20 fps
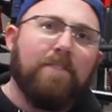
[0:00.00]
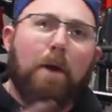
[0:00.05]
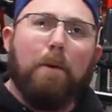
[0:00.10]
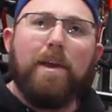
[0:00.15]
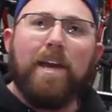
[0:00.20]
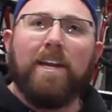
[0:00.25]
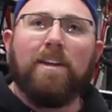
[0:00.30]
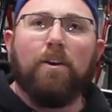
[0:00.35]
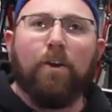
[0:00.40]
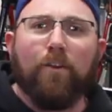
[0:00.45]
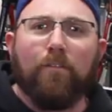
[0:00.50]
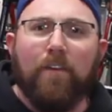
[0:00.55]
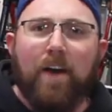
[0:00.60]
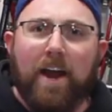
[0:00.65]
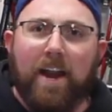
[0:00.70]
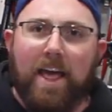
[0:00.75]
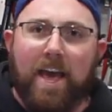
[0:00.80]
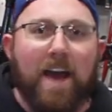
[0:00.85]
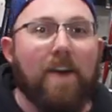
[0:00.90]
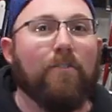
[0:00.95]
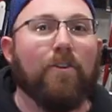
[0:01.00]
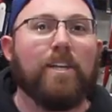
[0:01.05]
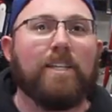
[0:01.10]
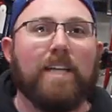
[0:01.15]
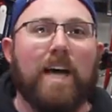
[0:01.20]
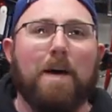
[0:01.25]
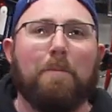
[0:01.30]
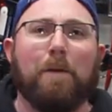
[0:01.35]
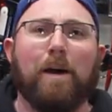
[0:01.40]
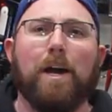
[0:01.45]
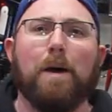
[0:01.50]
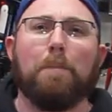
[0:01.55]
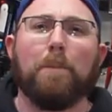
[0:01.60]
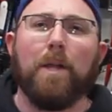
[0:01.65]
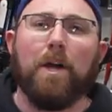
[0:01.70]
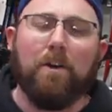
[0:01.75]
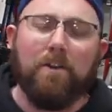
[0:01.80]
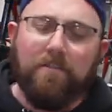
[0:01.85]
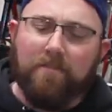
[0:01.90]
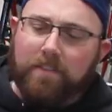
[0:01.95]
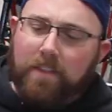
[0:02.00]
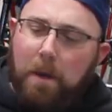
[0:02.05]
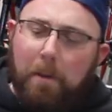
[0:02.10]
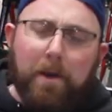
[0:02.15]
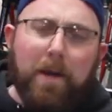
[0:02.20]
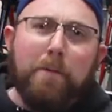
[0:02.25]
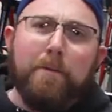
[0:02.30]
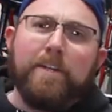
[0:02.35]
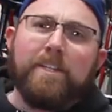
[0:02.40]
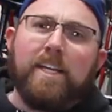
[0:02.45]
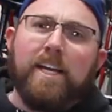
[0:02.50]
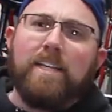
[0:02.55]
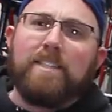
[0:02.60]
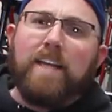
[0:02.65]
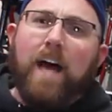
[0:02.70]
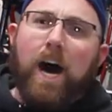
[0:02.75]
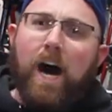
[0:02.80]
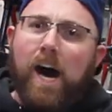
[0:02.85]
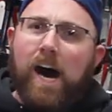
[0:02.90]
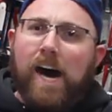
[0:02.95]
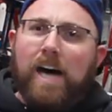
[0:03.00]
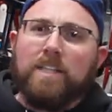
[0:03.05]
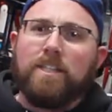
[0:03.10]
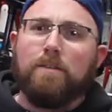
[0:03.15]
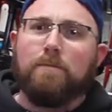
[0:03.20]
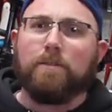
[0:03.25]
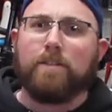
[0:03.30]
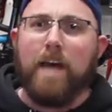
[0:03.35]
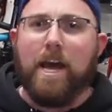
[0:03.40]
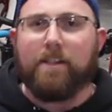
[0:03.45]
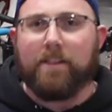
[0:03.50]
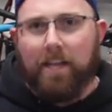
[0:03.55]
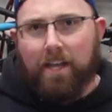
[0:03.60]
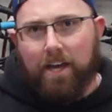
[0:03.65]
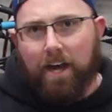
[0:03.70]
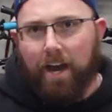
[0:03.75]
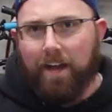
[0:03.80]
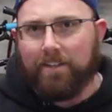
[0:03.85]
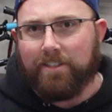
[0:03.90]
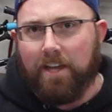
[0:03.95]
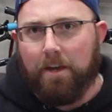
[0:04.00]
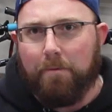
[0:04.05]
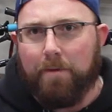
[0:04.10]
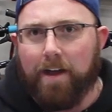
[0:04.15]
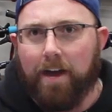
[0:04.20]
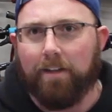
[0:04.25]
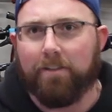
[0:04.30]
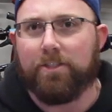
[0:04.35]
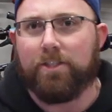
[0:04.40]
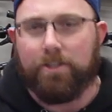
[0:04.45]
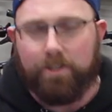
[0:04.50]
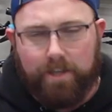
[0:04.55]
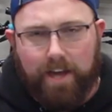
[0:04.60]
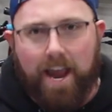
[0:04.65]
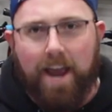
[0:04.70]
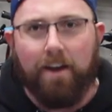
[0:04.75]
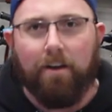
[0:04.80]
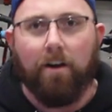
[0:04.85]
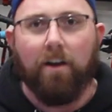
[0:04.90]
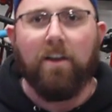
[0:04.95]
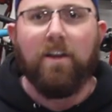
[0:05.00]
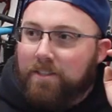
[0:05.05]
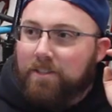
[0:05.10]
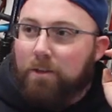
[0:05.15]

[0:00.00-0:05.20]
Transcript: That way you get notified every time I upload. That way you don't miss this awesome cycling content we got on this channel.